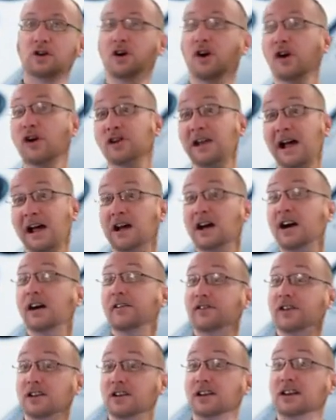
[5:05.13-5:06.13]
go like
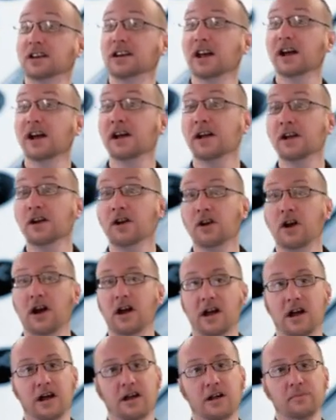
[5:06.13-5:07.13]
I've done here,
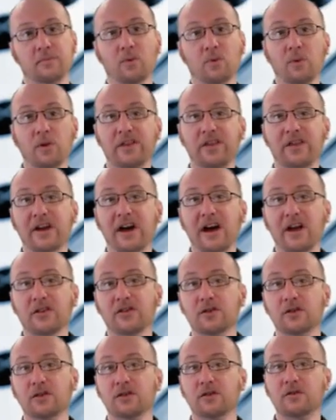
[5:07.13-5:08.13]

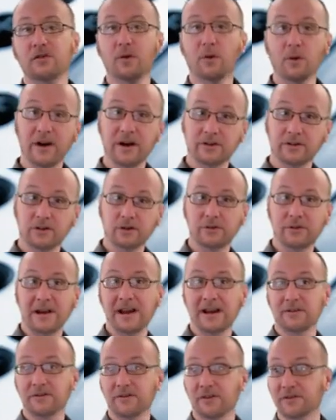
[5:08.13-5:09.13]
1,400
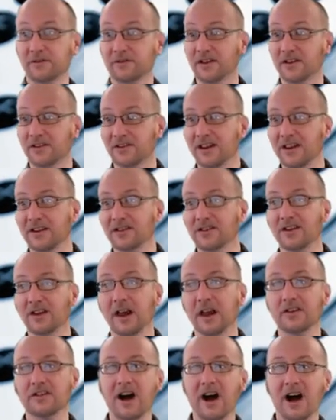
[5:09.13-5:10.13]
Rand and 50 cents
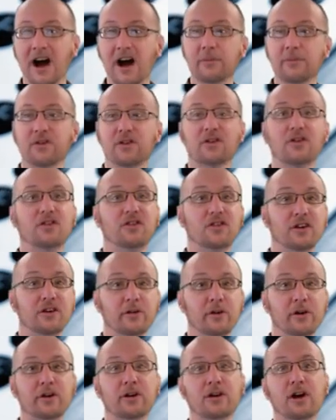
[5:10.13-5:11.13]
times
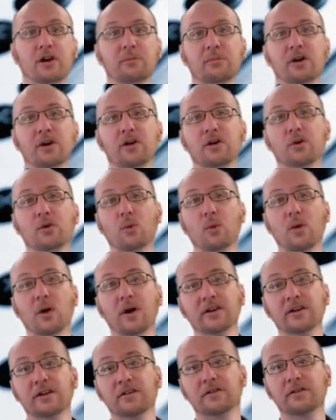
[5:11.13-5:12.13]

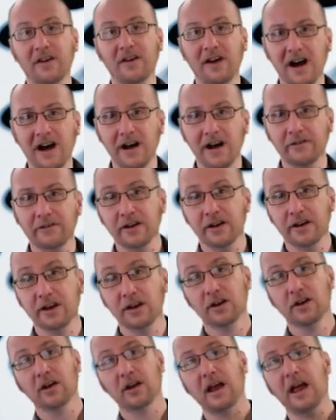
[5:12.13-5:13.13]
0,15,
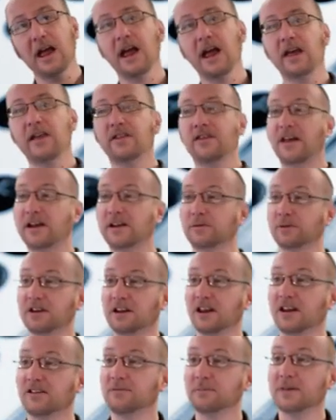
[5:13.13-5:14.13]
and that would
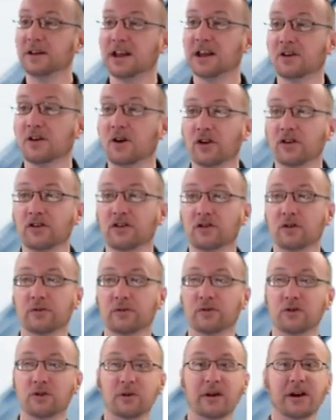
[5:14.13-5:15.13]
give me an answer
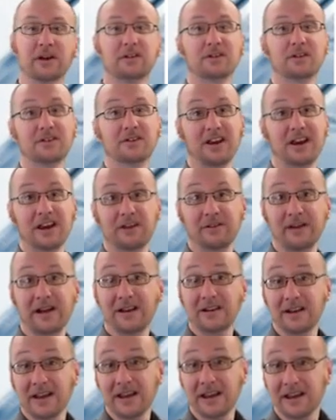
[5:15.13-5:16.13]
of 210
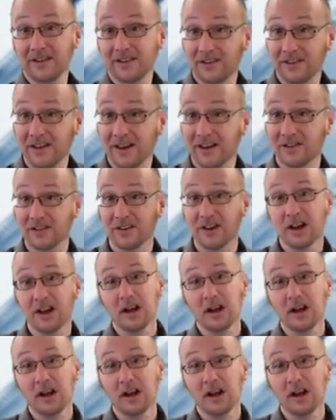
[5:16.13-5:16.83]
Rand and 8 cents.